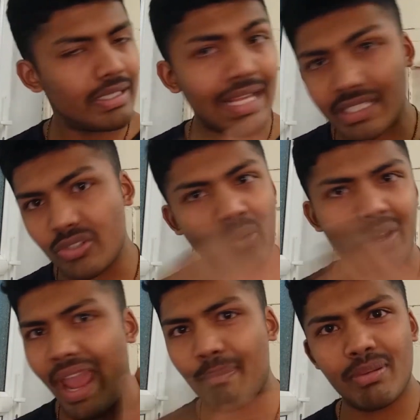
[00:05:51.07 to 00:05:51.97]
that's
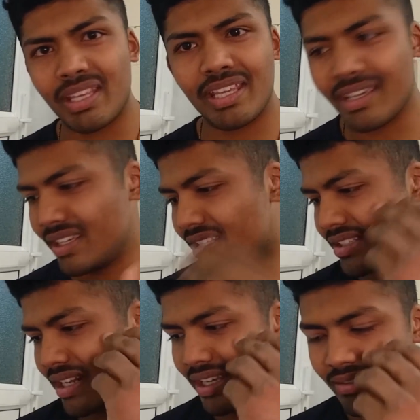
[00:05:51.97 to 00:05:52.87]
not happening here.
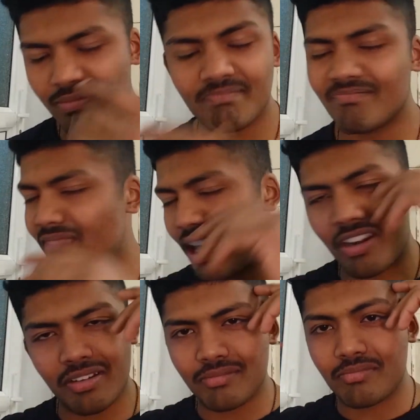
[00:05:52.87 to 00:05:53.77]
He's like,
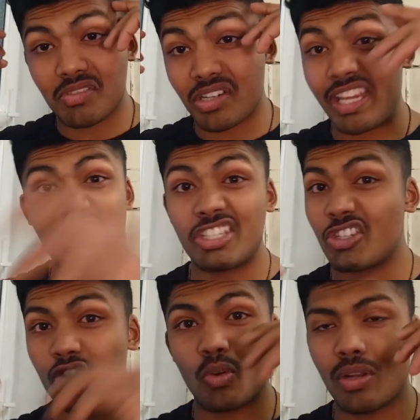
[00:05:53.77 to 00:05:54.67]
Eren, Reiner
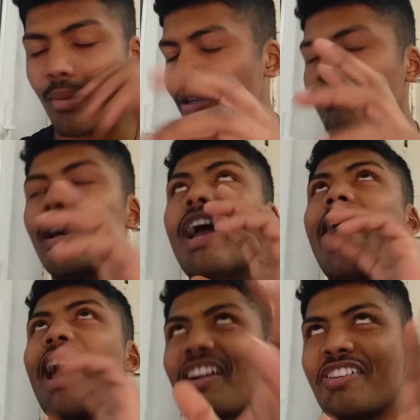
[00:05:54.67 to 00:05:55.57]
just don't, I mean,
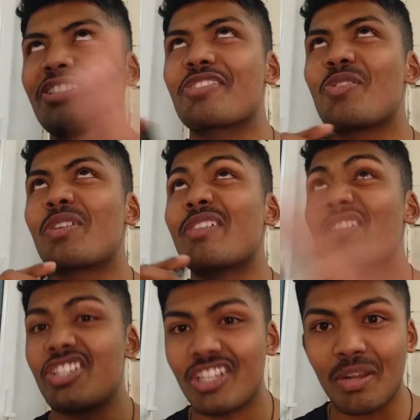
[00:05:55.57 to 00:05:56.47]
Eren just don't
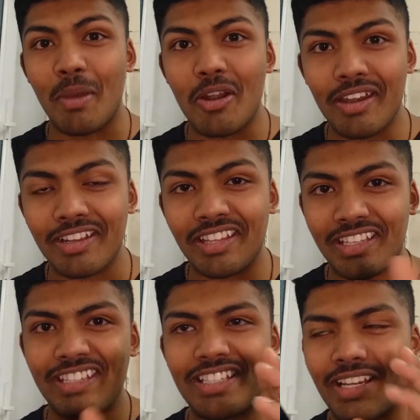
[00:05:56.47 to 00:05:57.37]
give a shit about
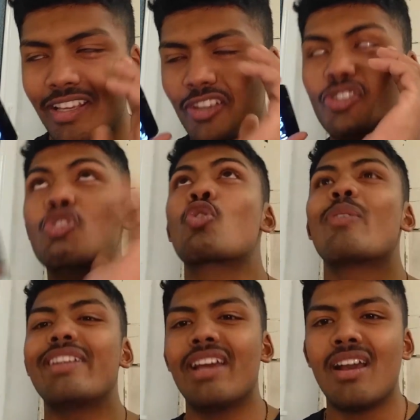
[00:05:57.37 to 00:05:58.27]
anything. He's just like,
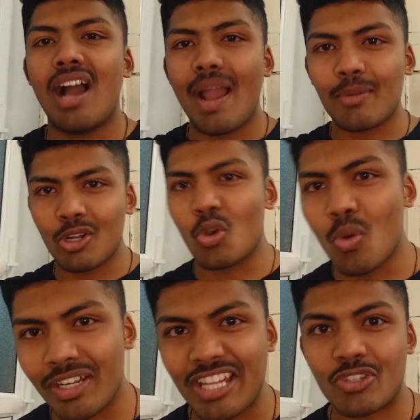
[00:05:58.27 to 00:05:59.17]
screw it, I'm gonna
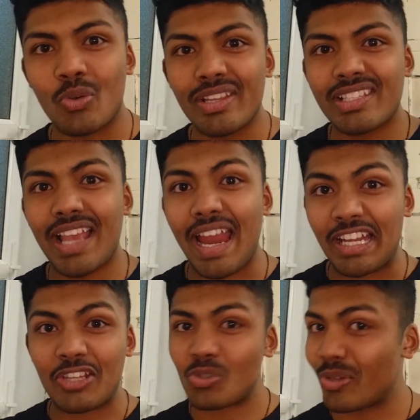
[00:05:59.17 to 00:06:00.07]
go and destroy this
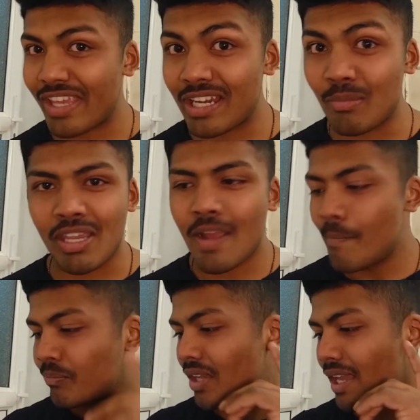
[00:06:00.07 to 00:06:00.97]
and destroy the enemy.
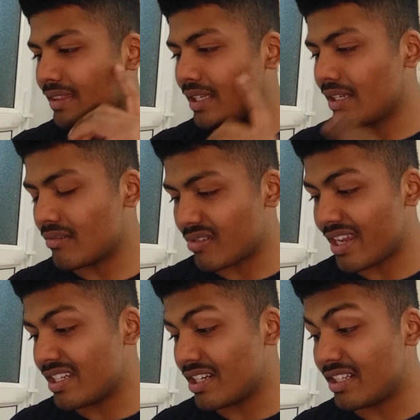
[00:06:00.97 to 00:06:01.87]
And then
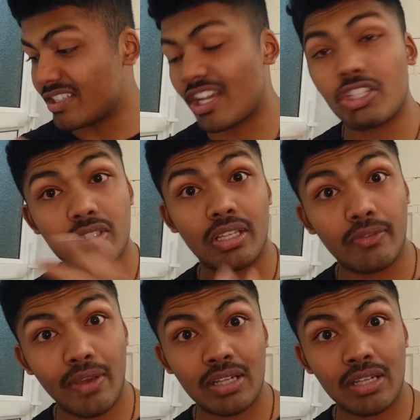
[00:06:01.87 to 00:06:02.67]
Reiner decided to sell